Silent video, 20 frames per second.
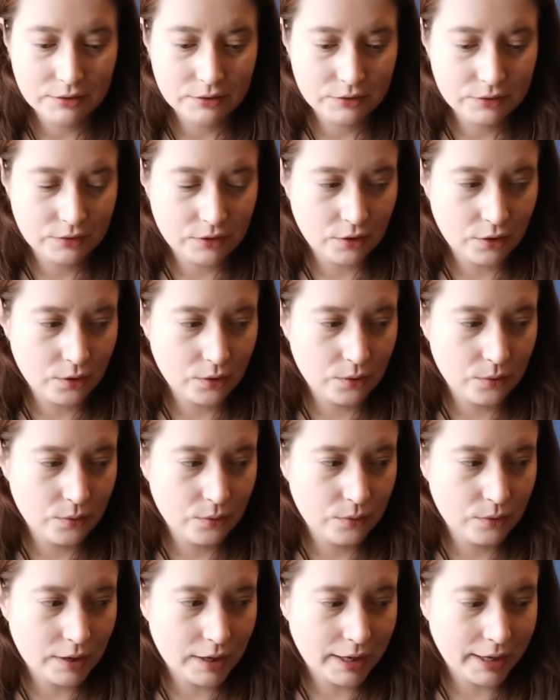
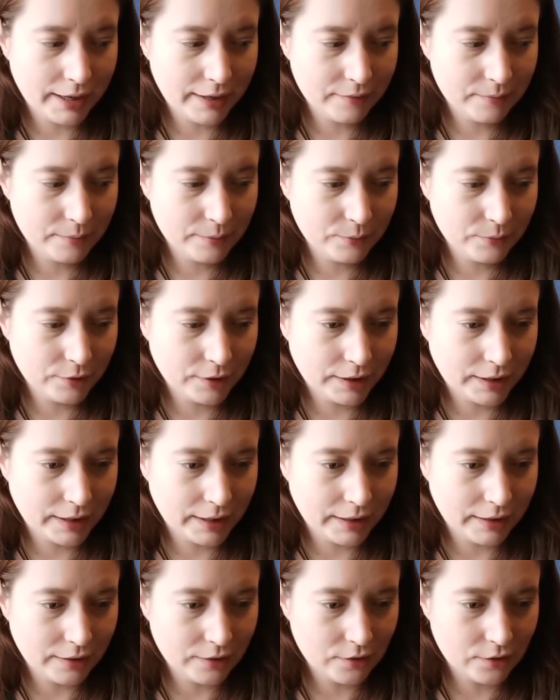So I have been
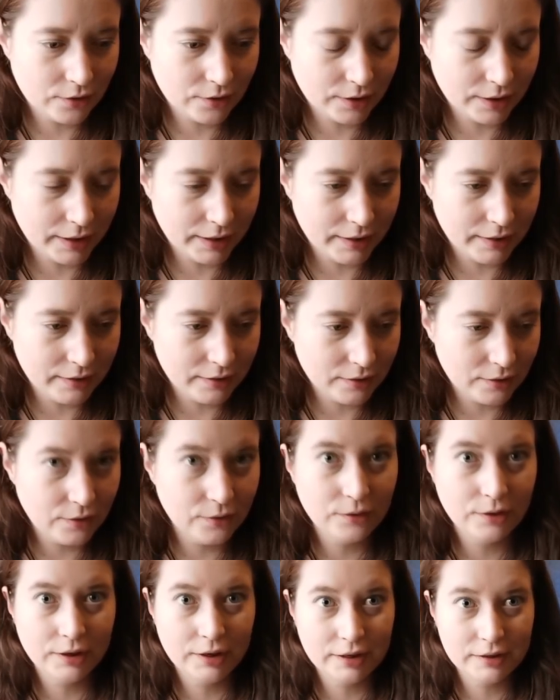working on,
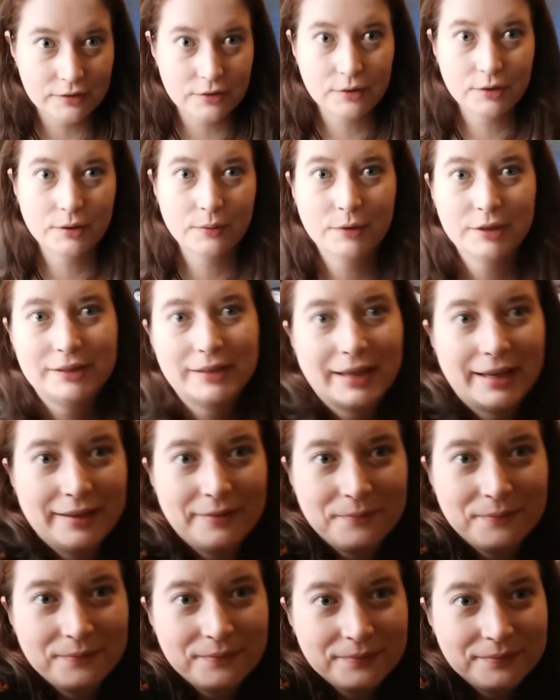oh goodness, hold on one
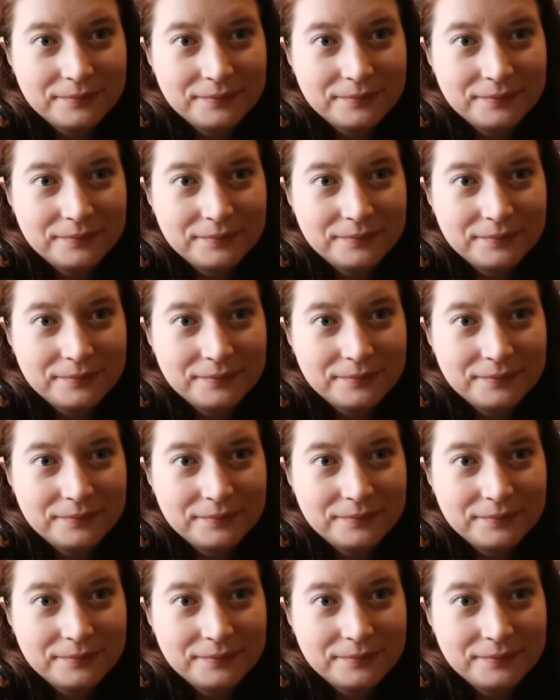second.